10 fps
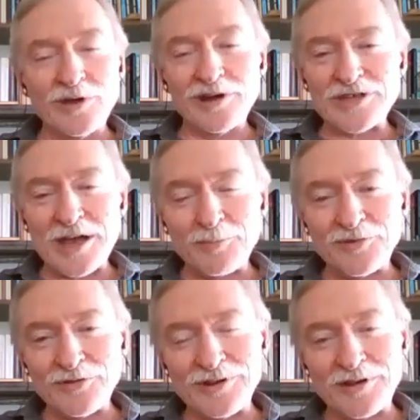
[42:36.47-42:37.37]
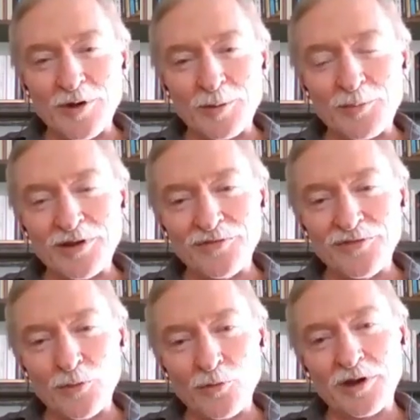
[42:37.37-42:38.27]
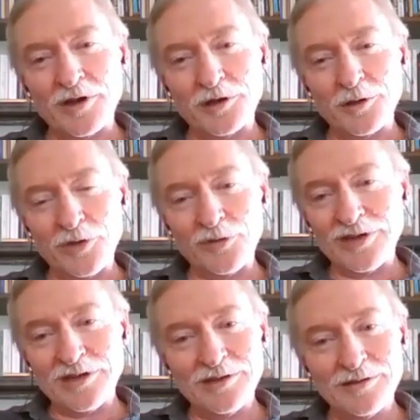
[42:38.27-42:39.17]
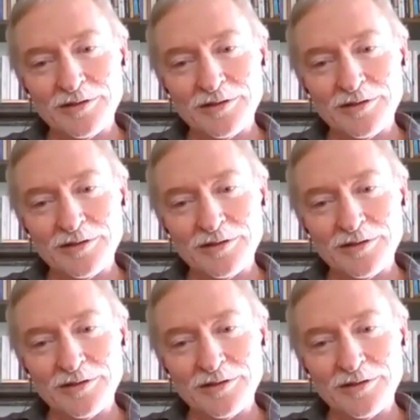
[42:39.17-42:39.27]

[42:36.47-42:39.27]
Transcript: you know, in our chapter in Cooperatives at Work on Community,